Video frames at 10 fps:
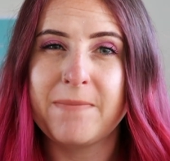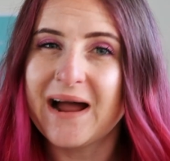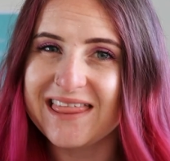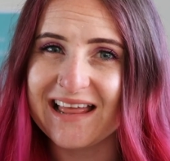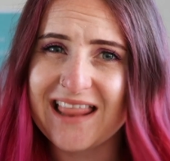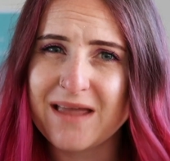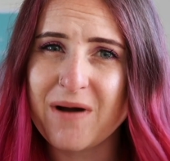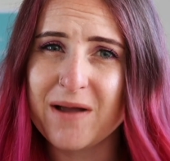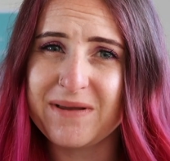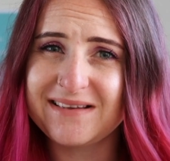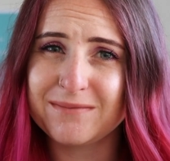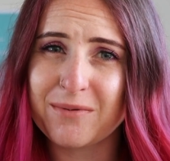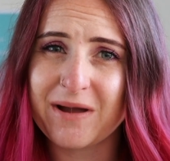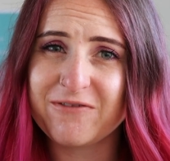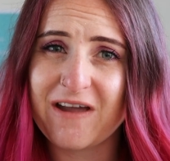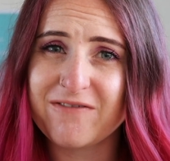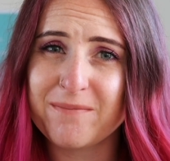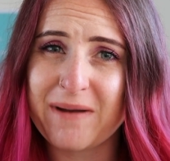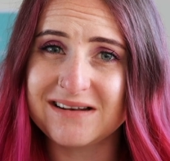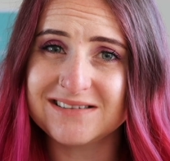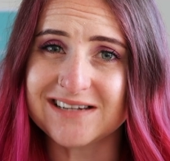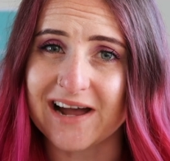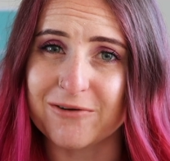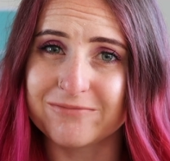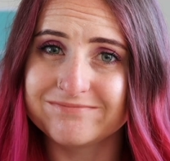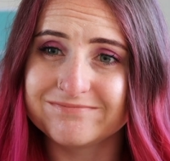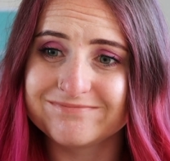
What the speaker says: But I think they might be some of my favourite pens now.